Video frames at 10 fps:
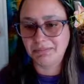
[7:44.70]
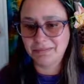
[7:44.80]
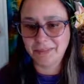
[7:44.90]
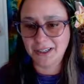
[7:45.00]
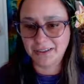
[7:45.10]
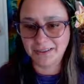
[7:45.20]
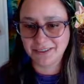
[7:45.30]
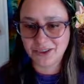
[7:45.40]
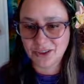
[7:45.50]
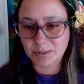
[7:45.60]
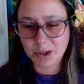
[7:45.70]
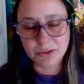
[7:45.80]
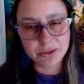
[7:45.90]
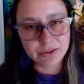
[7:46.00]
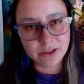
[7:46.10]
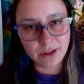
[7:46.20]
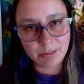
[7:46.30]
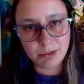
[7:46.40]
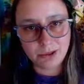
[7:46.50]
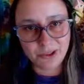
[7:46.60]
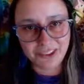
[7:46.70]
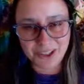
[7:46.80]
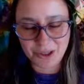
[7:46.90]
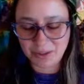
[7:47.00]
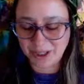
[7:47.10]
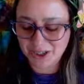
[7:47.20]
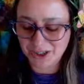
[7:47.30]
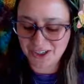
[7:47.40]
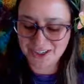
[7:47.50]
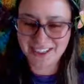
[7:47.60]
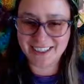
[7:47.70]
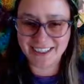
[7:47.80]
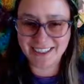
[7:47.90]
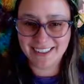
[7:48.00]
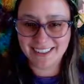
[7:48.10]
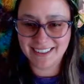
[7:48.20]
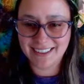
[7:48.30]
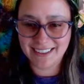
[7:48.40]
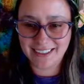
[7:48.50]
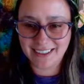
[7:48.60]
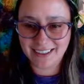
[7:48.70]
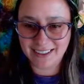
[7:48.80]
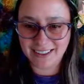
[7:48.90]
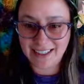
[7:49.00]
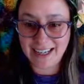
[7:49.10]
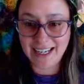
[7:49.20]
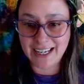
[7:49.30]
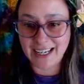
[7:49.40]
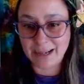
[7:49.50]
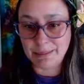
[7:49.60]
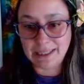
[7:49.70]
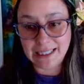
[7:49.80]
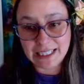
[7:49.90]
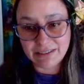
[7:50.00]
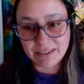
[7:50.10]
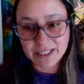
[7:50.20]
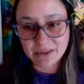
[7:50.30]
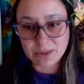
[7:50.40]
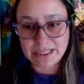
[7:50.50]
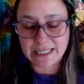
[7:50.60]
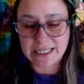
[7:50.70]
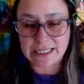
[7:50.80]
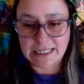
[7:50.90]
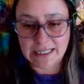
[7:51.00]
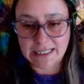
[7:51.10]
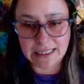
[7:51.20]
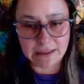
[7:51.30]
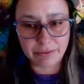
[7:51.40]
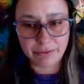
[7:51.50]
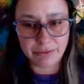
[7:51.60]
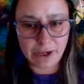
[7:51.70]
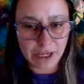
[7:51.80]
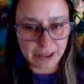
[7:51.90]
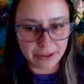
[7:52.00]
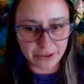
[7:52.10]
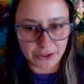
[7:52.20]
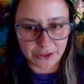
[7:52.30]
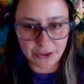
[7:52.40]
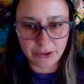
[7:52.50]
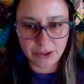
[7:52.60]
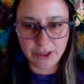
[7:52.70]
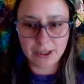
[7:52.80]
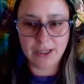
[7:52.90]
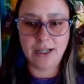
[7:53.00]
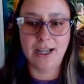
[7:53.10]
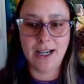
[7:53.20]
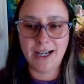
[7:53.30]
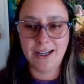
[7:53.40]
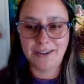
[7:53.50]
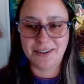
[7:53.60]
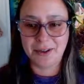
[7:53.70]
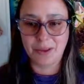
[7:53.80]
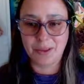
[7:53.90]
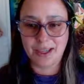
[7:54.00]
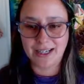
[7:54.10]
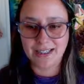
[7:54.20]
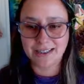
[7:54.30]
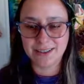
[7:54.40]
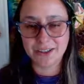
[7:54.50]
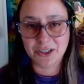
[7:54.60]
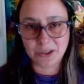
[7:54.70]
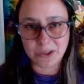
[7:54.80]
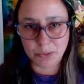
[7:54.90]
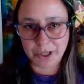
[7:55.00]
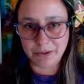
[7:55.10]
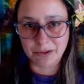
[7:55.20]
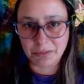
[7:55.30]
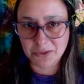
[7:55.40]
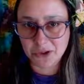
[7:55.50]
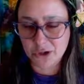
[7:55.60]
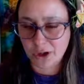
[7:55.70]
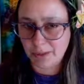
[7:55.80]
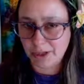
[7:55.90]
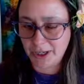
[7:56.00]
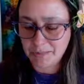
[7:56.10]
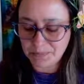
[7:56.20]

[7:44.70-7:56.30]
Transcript: And just posed for a couple cute pictures. And I believe this was its father. That is an adult white-rumped shama.